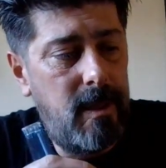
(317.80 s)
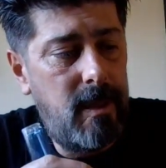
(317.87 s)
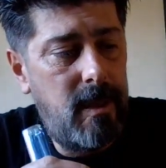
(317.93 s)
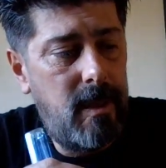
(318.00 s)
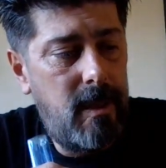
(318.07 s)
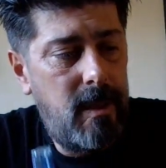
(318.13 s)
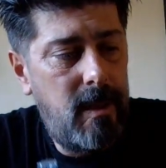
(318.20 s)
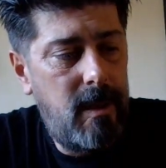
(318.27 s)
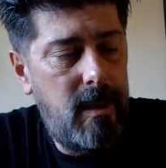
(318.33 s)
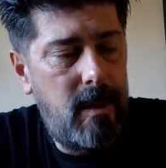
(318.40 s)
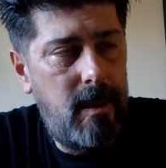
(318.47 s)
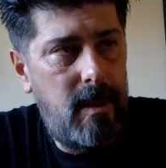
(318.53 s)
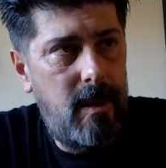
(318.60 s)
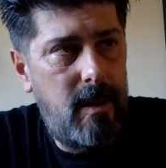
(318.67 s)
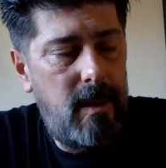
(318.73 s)

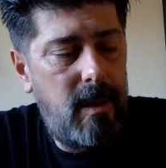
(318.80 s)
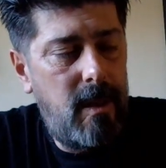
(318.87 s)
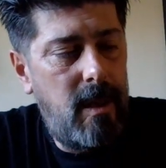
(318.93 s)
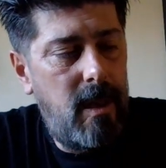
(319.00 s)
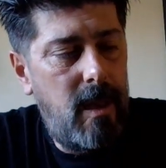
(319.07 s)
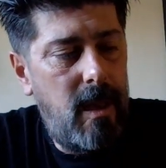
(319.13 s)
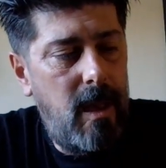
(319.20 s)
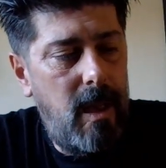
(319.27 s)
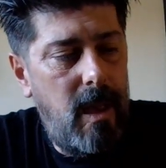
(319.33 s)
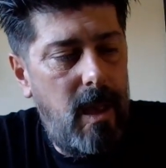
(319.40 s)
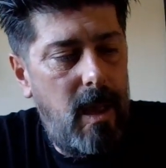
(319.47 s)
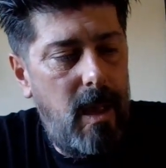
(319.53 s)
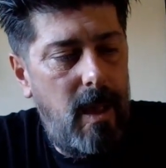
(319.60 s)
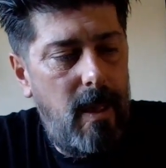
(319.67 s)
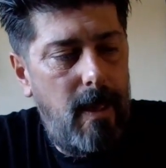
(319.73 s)

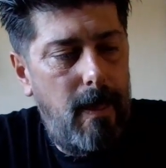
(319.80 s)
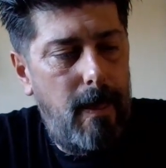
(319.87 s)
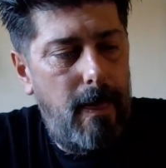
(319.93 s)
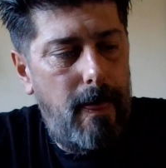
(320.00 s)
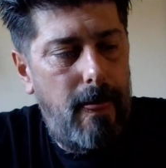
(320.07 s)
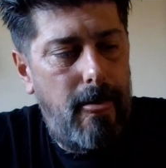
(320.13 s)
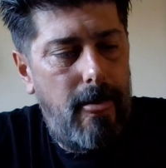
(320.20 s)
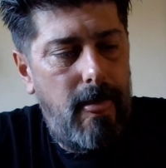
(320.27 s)
(no one is talking)